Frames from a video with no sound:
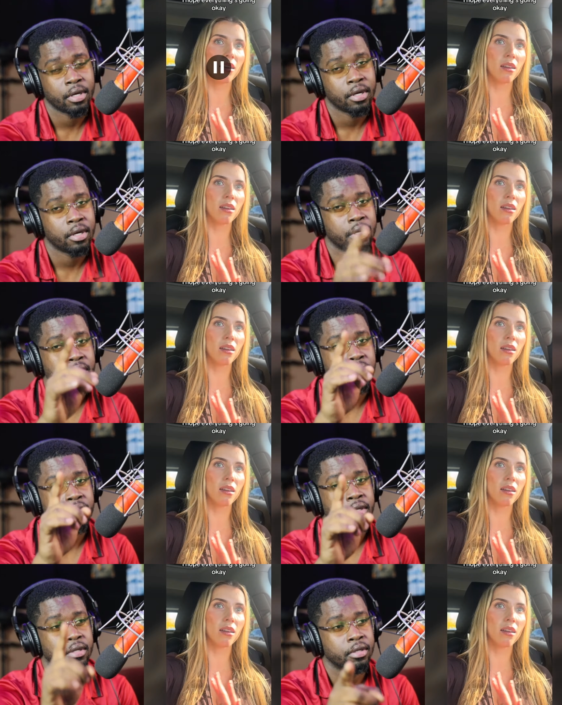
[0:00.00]

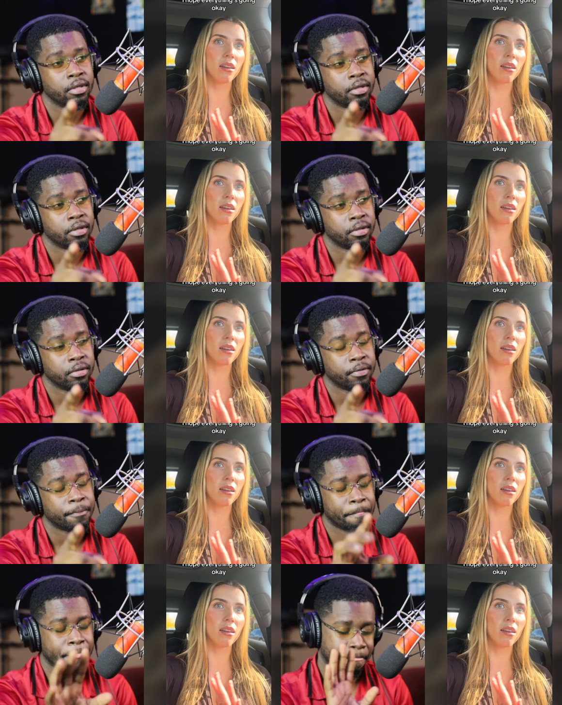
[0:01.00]

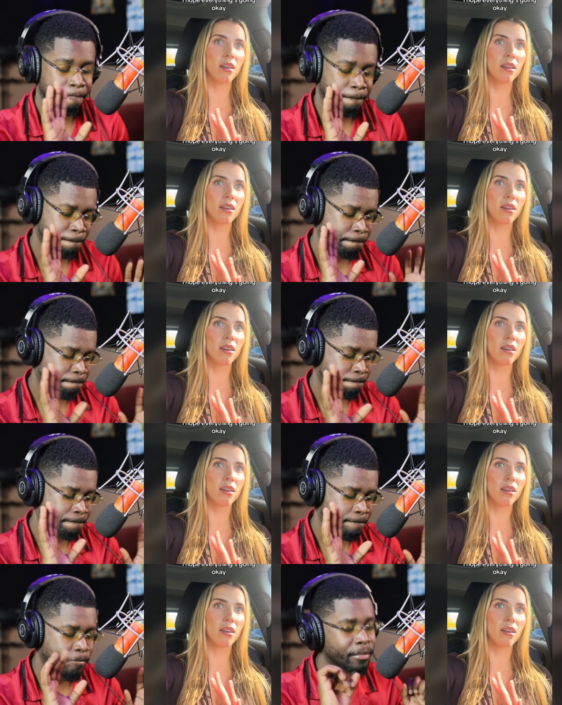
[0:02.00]

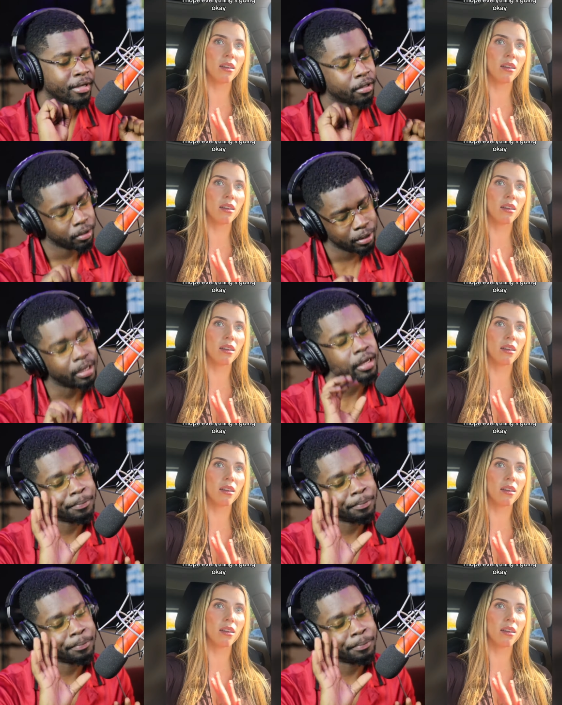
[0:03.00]
No one is speaking in this clip.